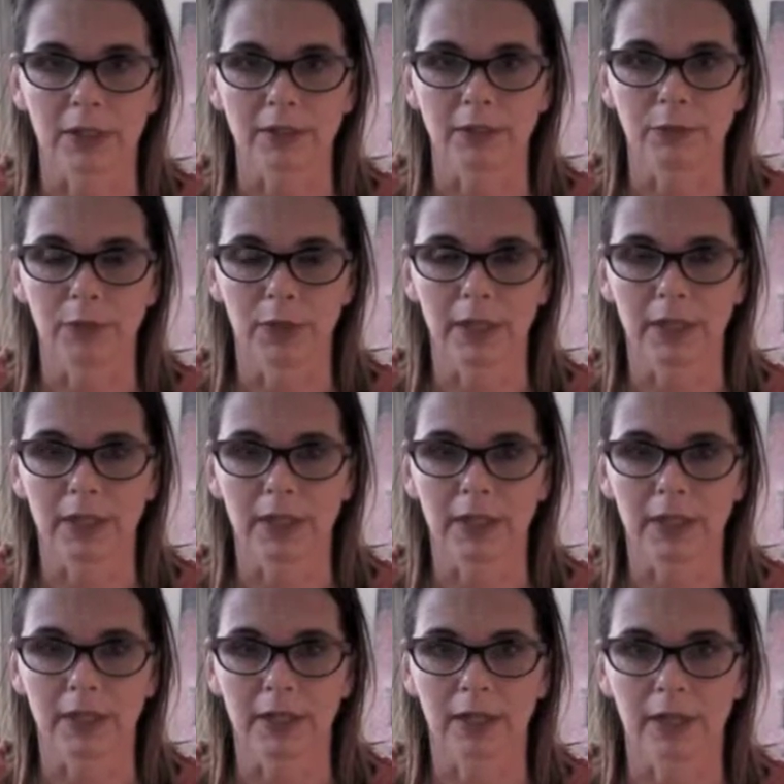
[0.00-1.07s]
It's
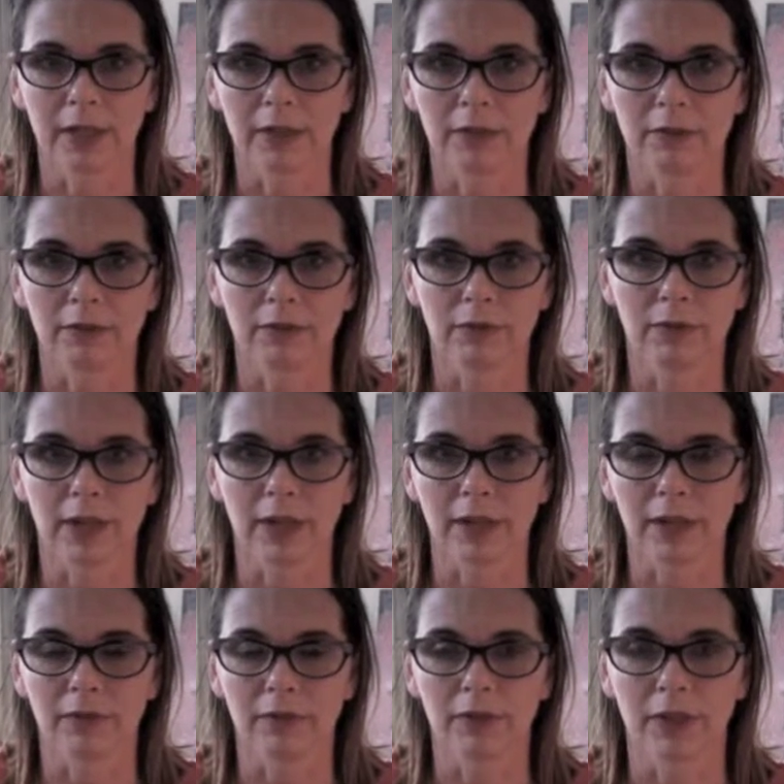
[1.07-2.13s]
really kind of
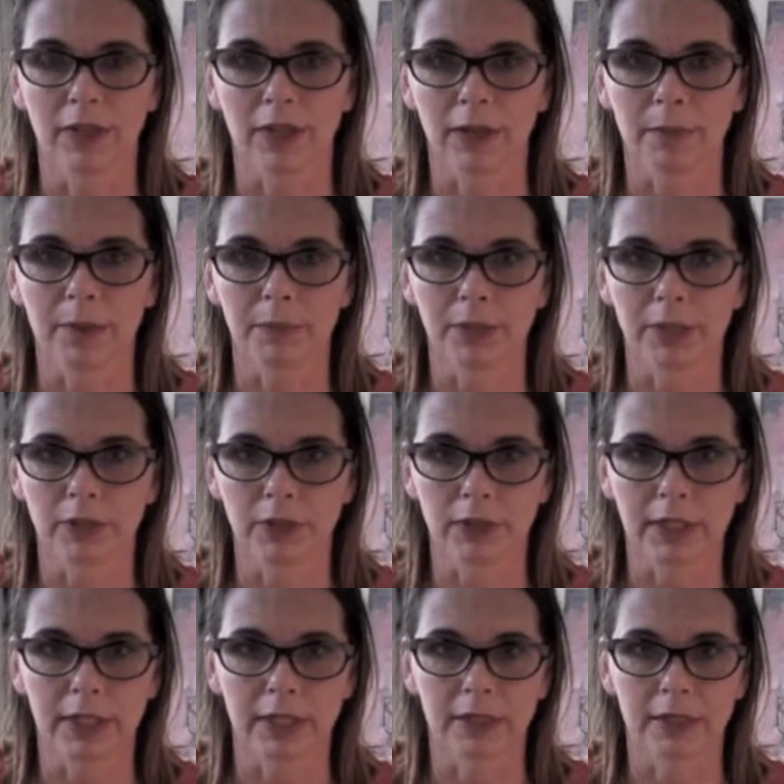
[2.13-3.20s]
like I feel like I'm up in a
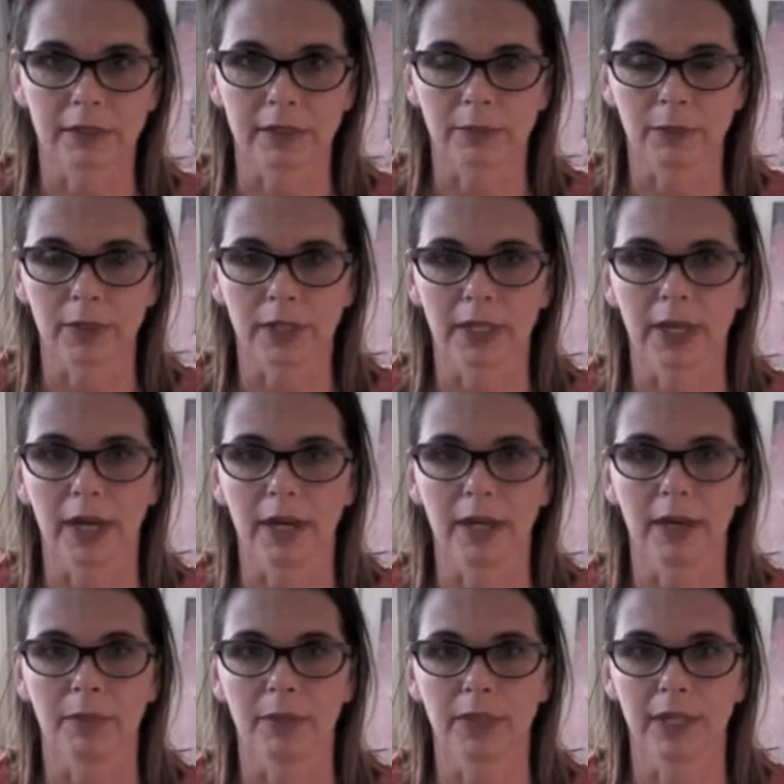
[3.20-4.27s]
tree because I'm really
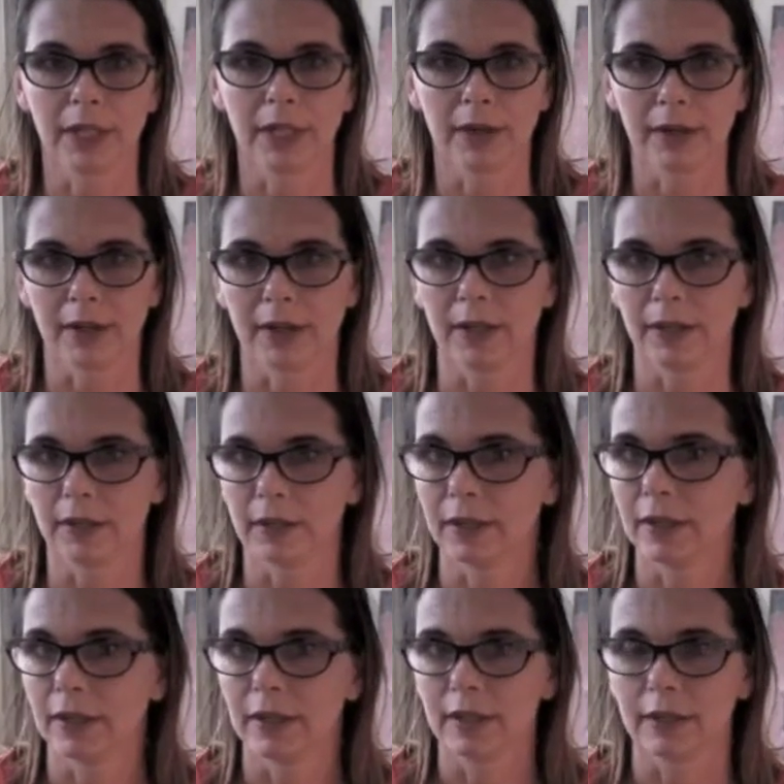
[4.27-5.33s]
high up in the air, and
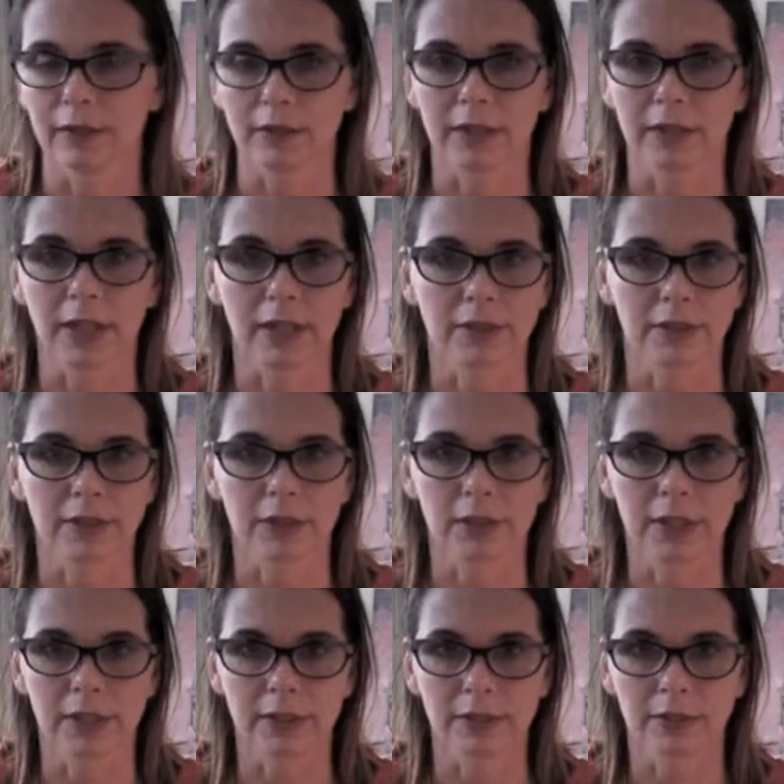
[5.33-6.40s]
there's lots of
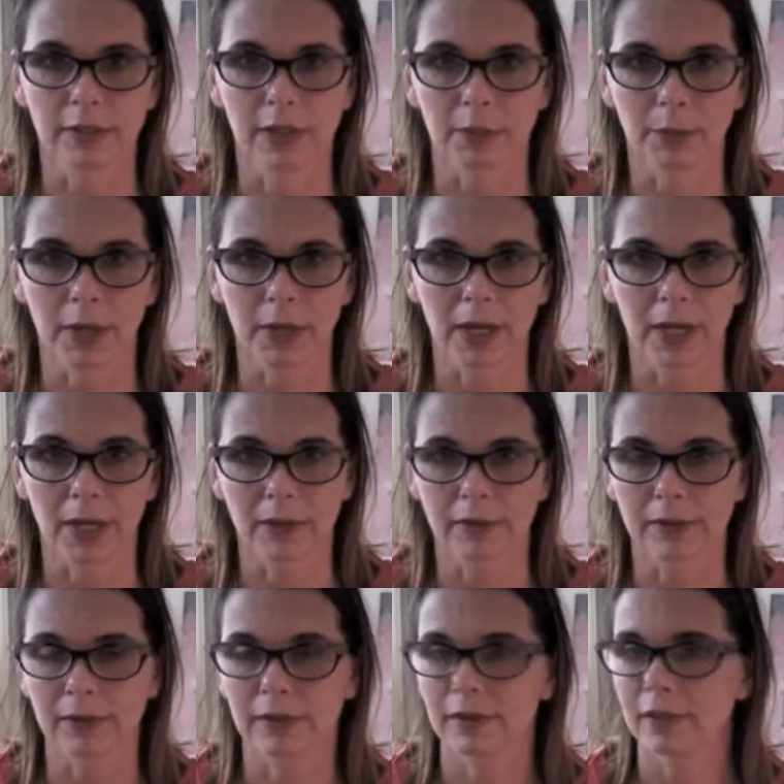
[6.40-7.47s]
trees around my
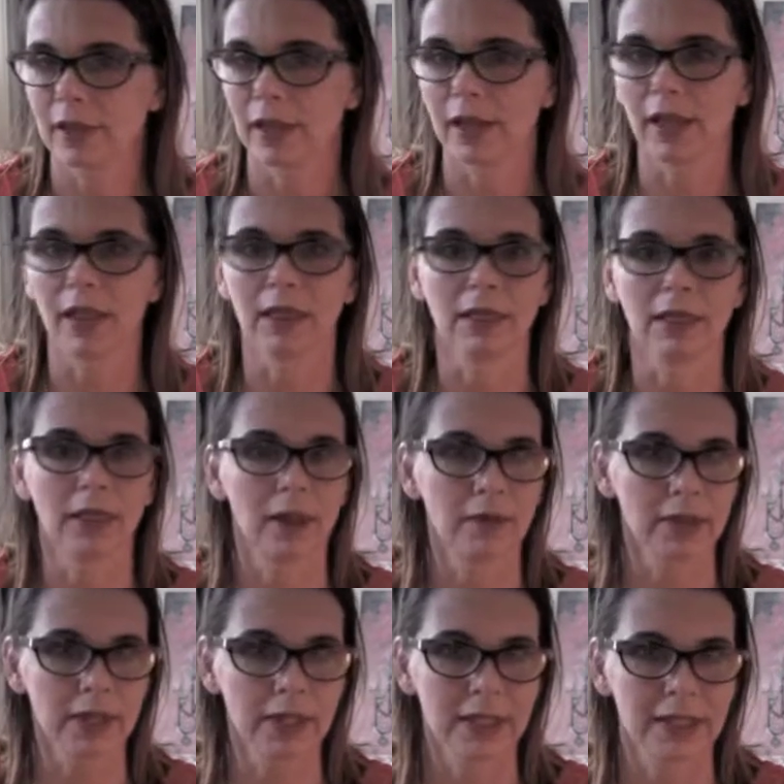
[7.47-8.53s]
house. I love it.